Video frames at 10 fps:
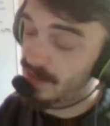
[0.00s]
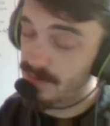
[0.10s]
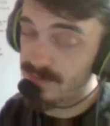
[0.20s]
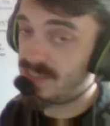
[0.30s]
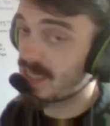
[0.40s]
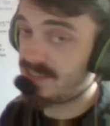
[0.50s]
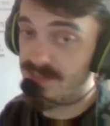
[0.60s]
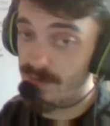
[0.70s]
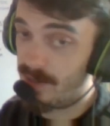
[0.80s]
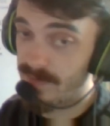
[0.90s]
Eagles. That's
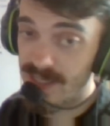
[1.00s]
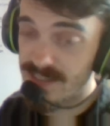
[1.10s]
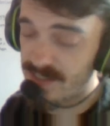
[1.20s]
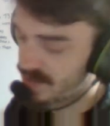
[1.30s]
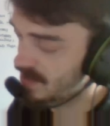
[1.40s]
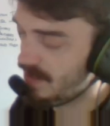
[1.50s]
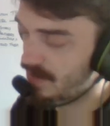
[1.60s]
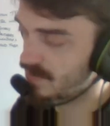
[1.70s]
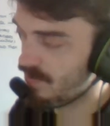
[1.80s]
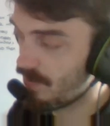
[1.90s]
not going to be easy. The Sea
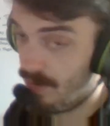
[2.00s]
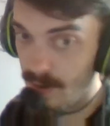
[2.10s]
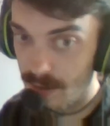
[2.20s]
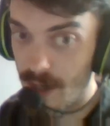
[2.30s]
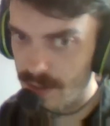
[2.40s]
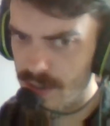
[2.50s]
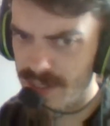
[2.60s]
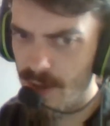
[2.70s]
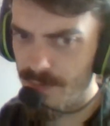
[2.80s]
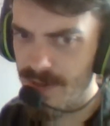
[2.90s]
Eagles are on a, a good,
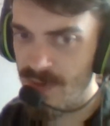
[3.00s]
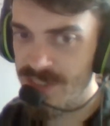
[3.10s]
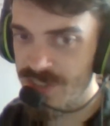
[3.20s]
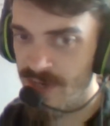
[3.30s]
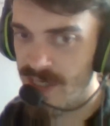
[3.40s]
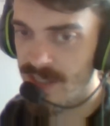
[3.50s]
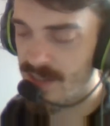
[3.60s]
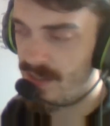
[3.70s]
healthy win streak.